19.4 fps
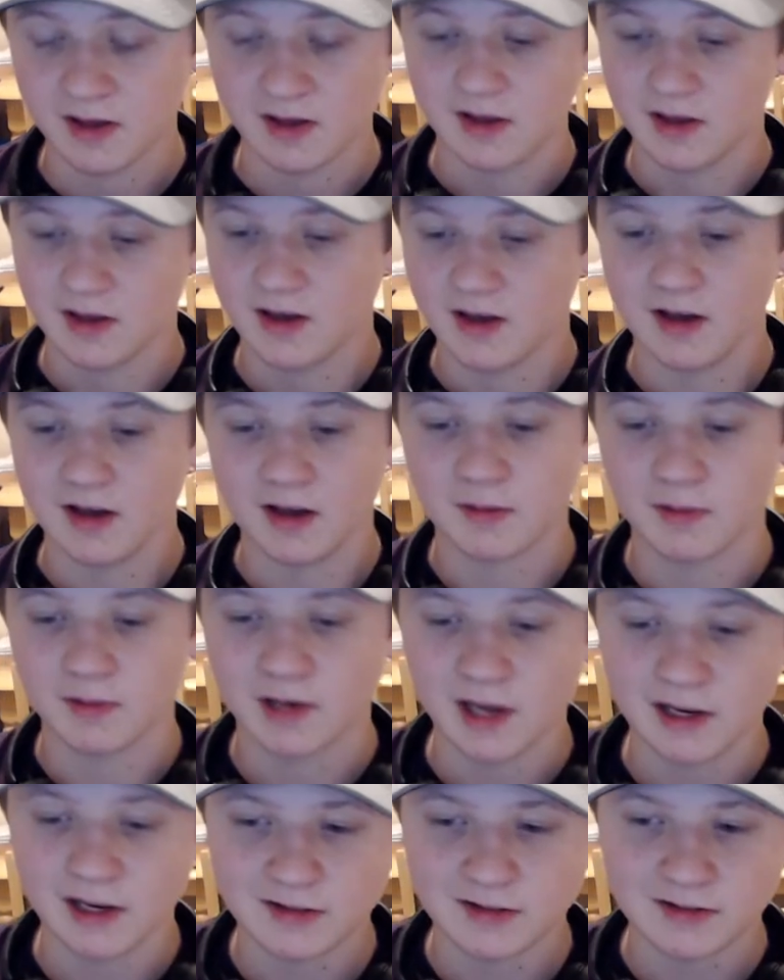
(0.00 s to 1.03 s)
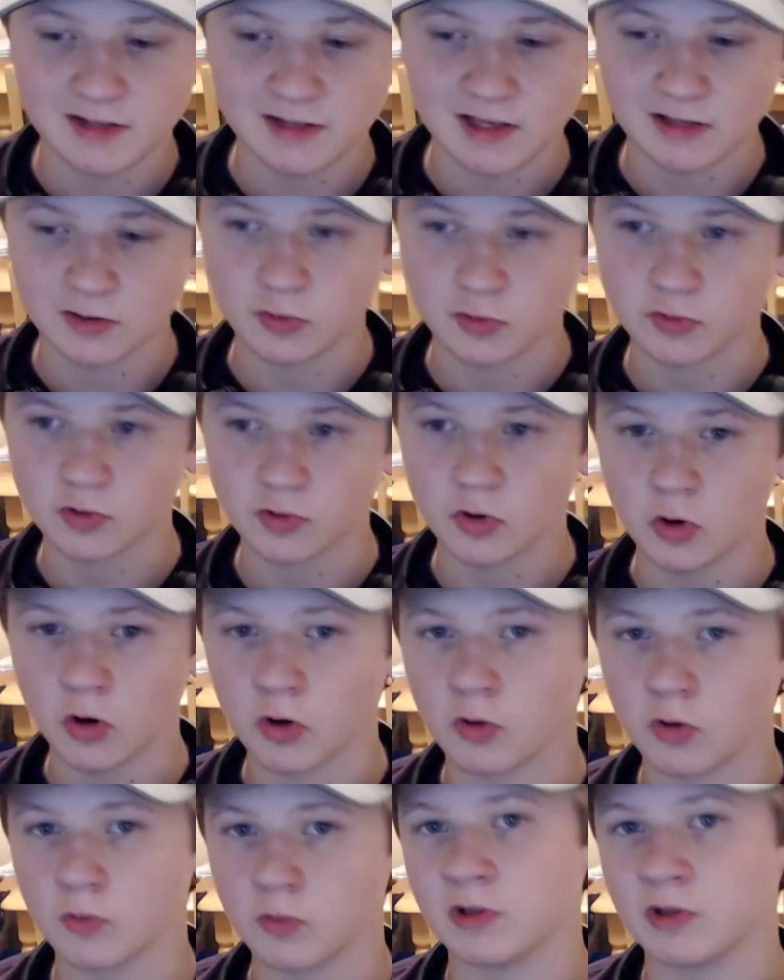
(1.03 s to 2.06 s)
And I just think those are
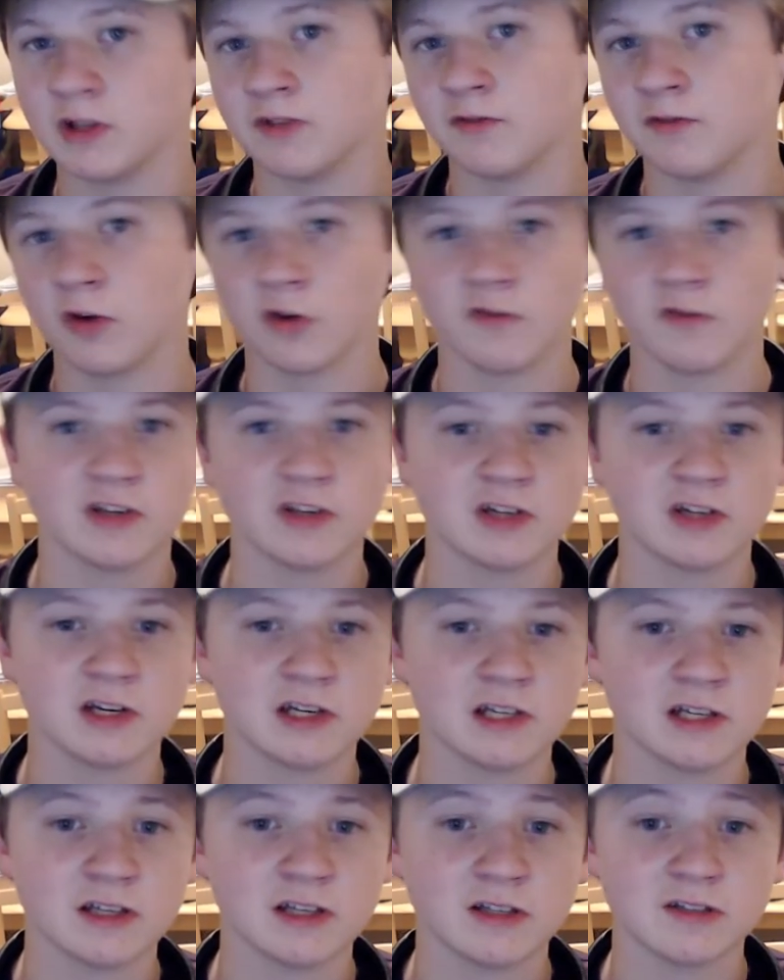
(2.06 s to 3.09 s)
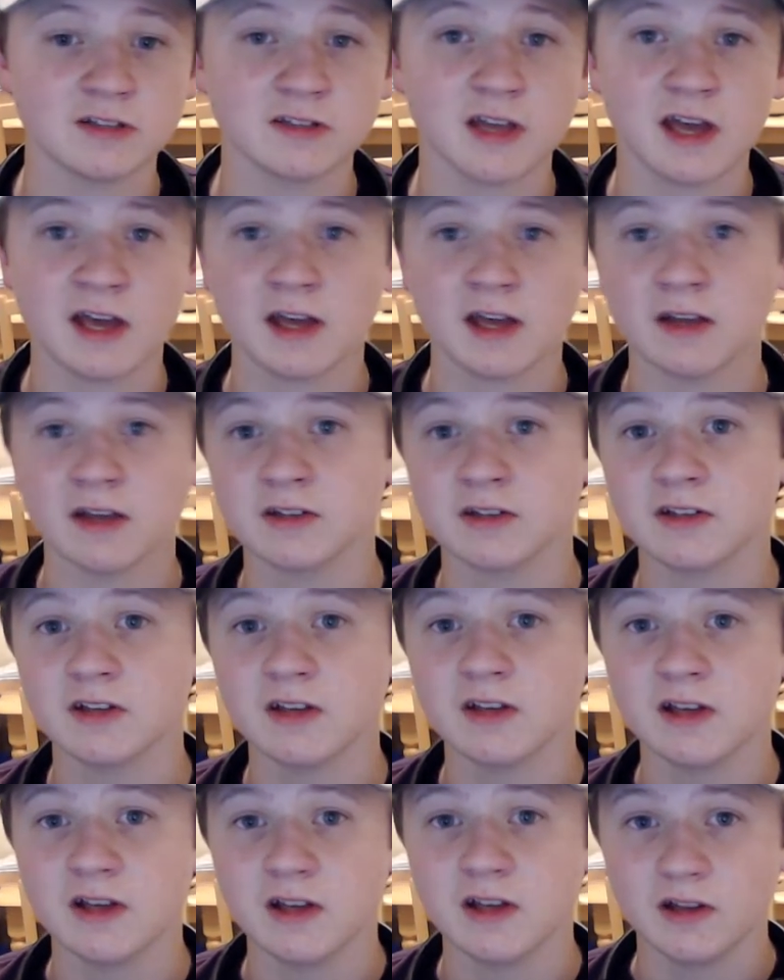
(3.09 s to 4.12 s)
all really far-fetched ideas. And
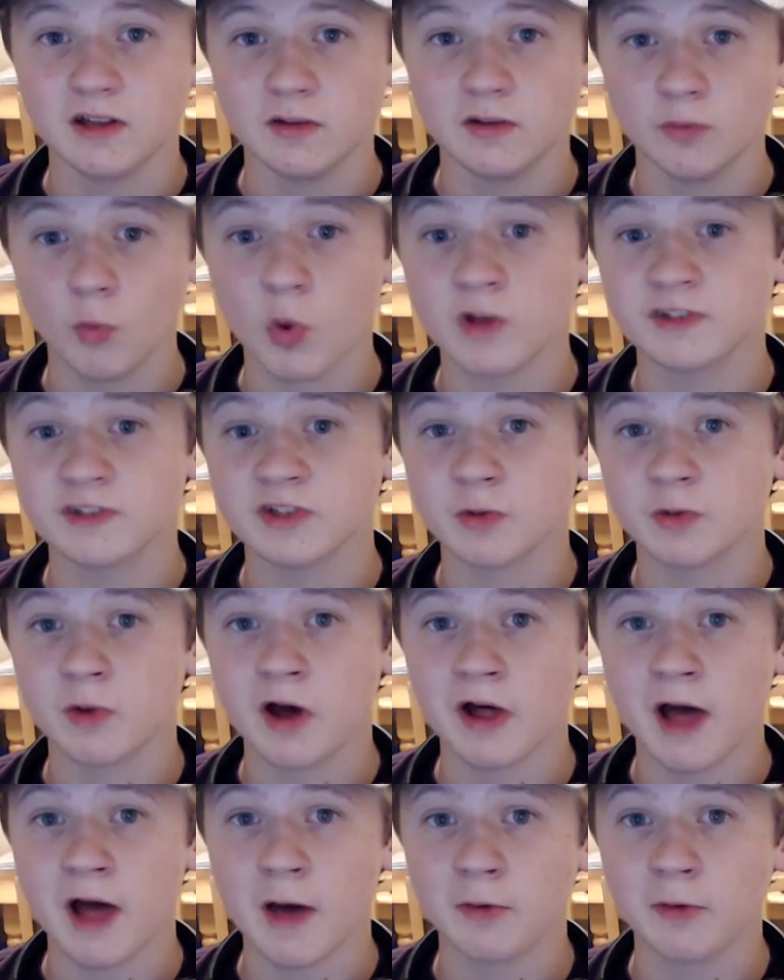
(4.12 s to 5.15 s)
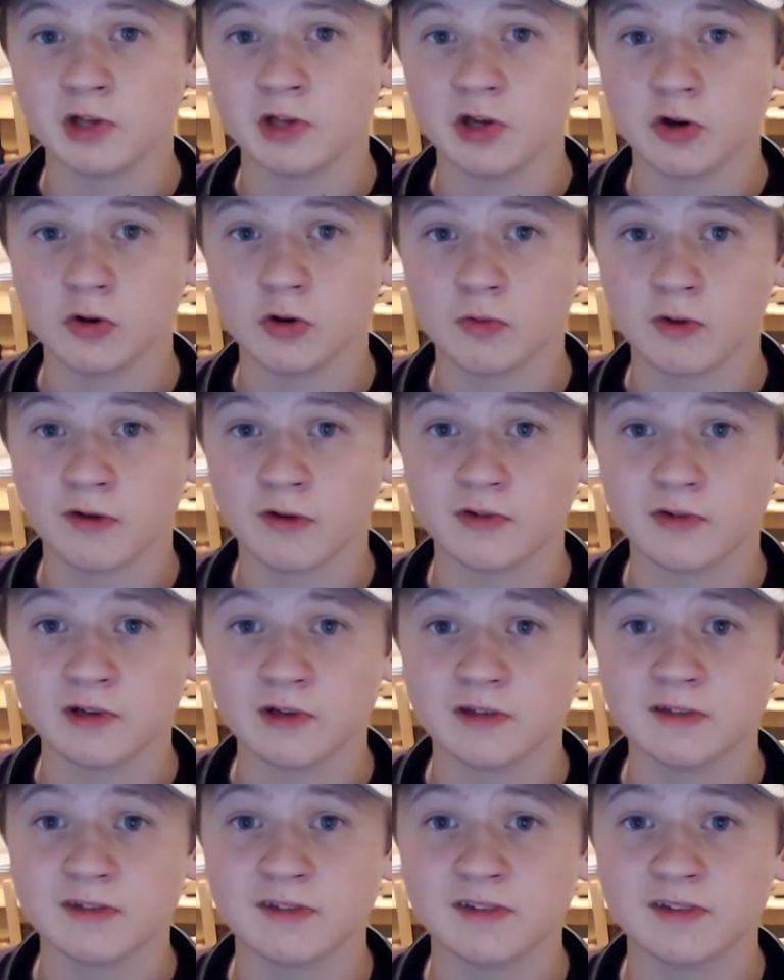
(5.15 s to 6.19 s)
once in a while, I would hear a
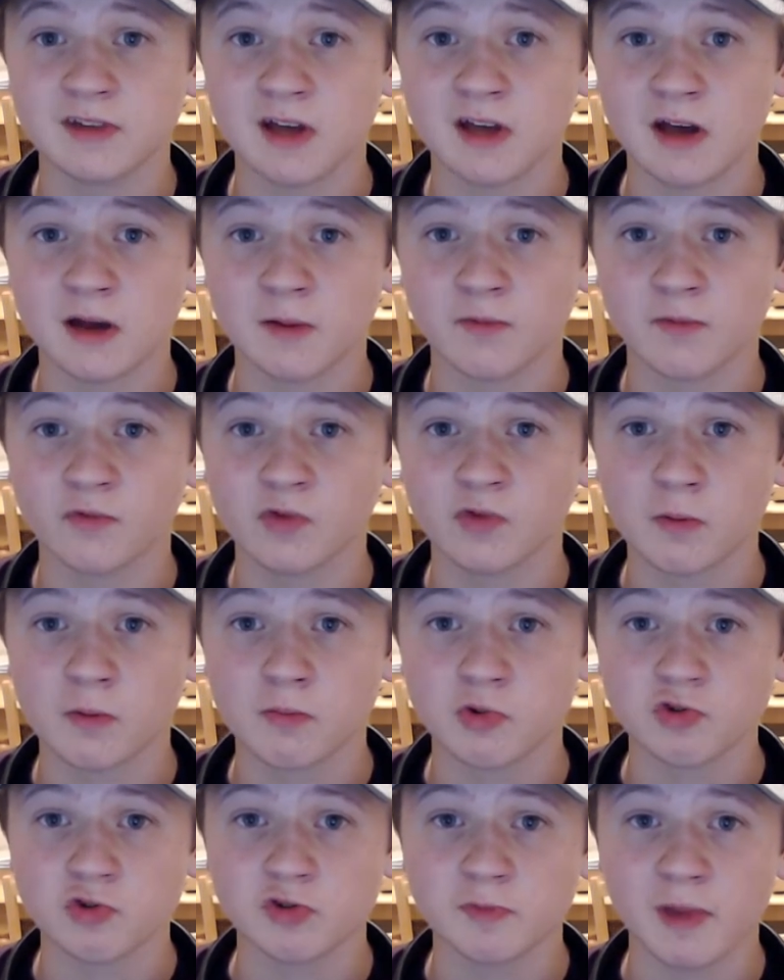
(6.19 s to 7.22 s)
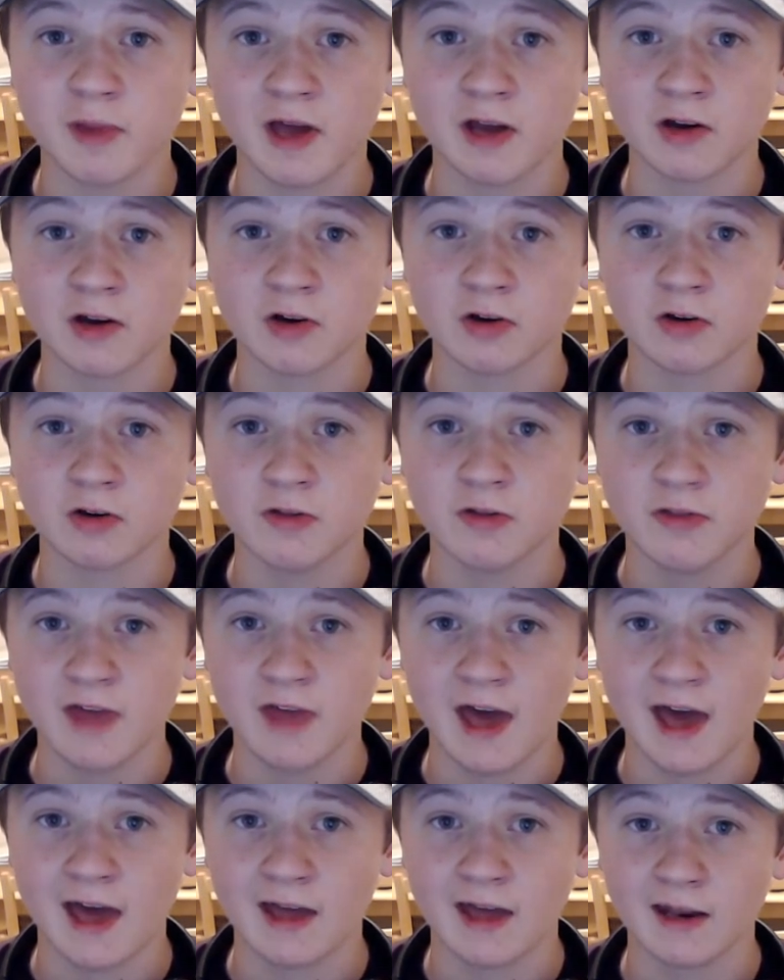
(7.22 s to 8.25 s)
reference from Bruce Banner
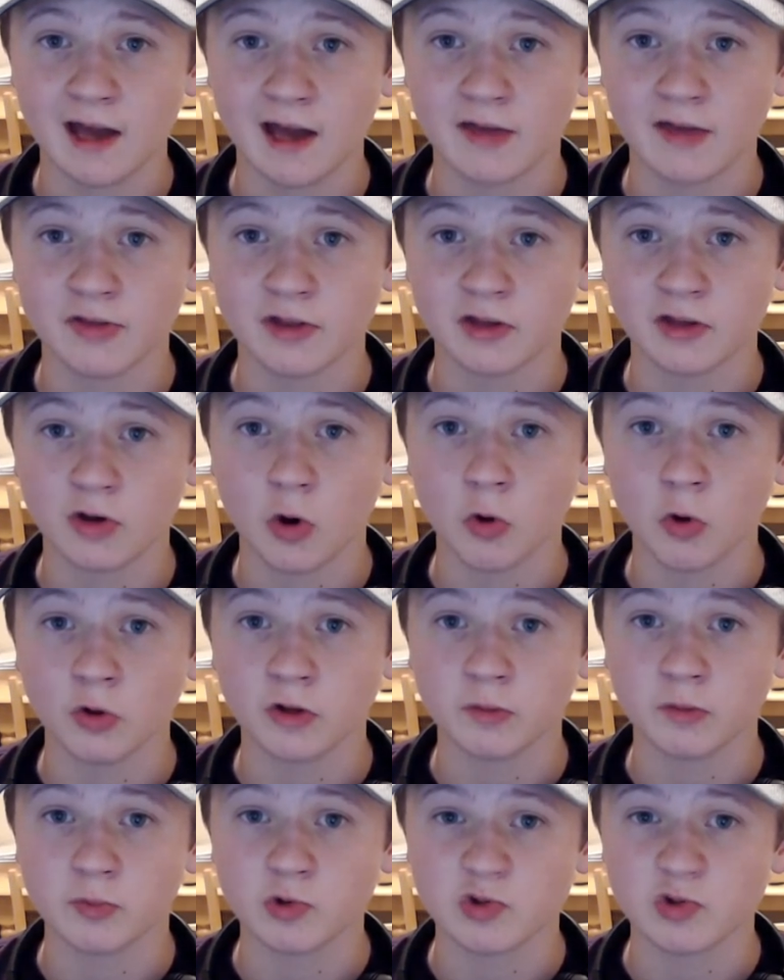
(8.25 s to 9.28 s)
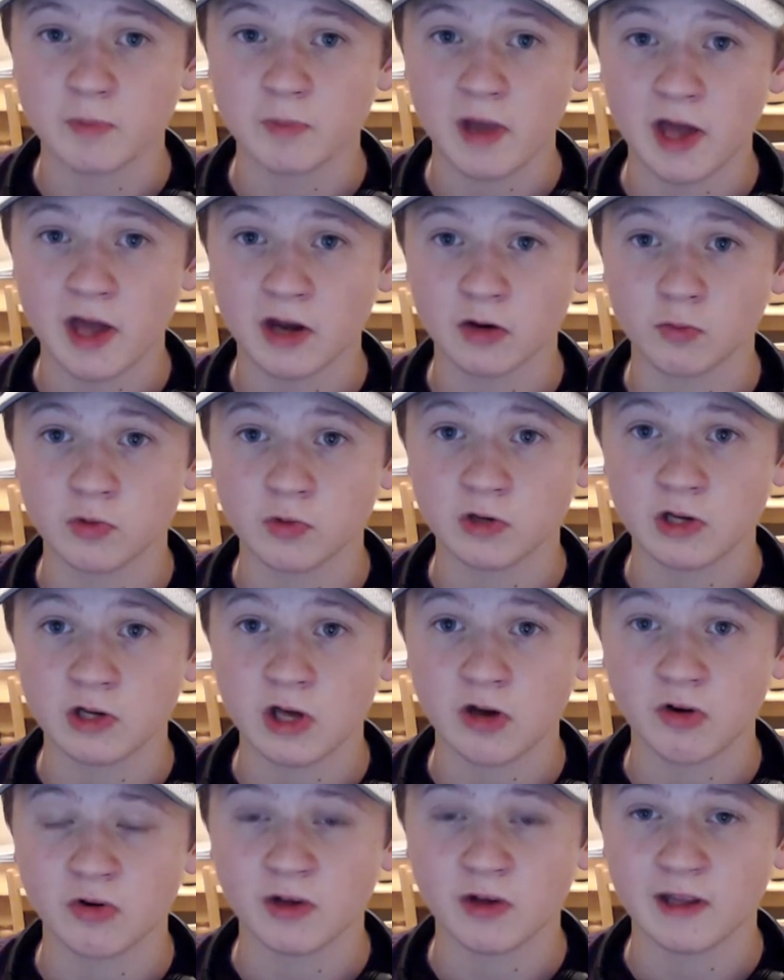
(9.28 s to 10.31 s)
that I think only Bruce Banner would know.